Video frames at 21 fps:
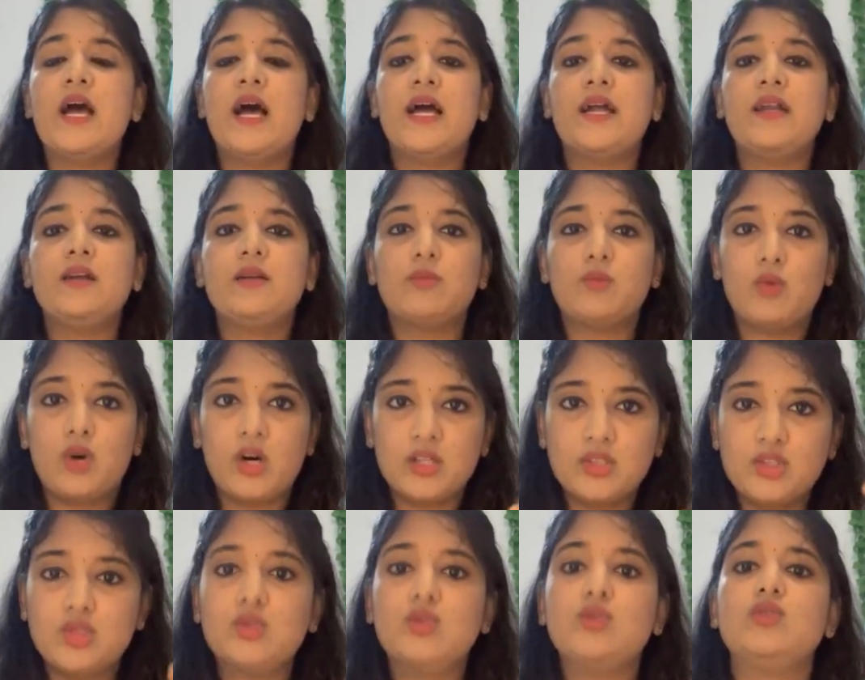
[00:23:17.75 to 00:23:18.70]
and
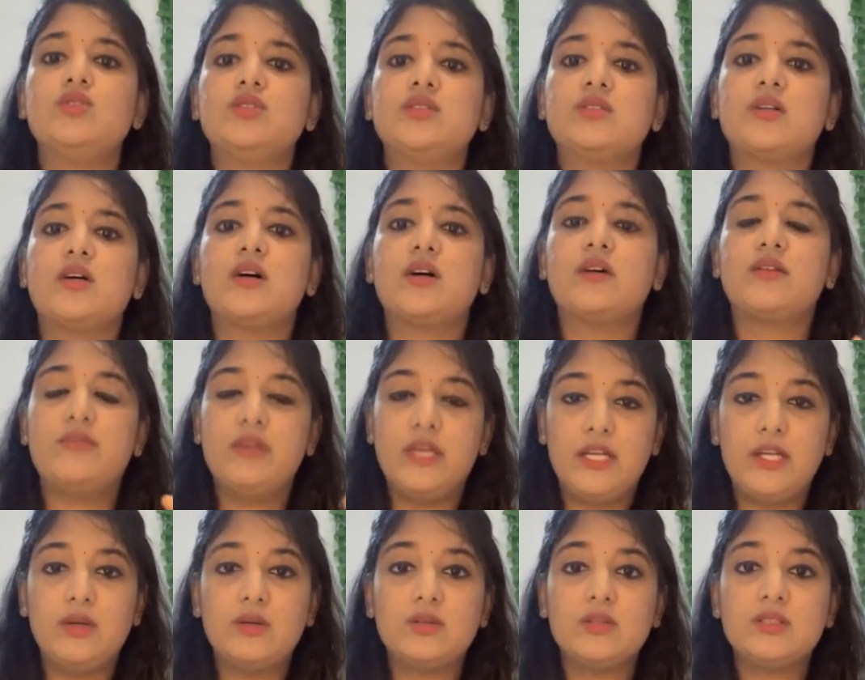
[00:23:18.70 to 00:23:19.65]
watch those
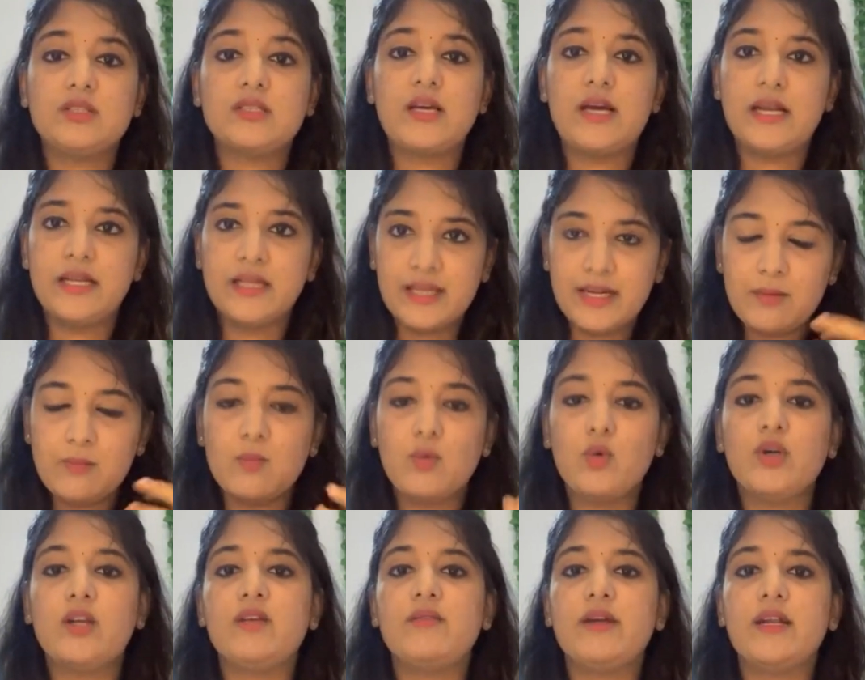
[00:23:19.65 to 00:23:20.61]
videos and get
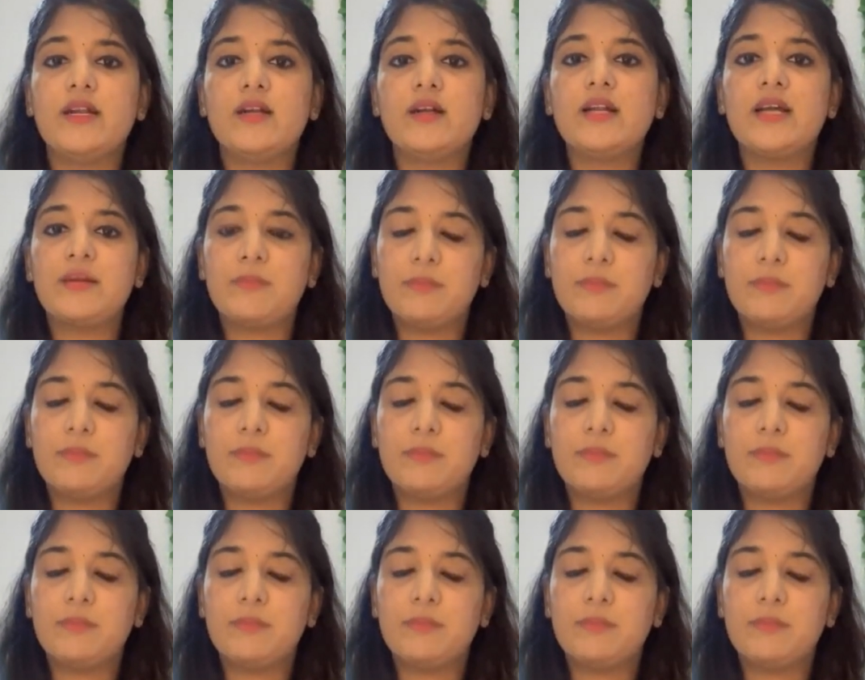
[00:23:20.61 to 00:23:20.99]
motivated,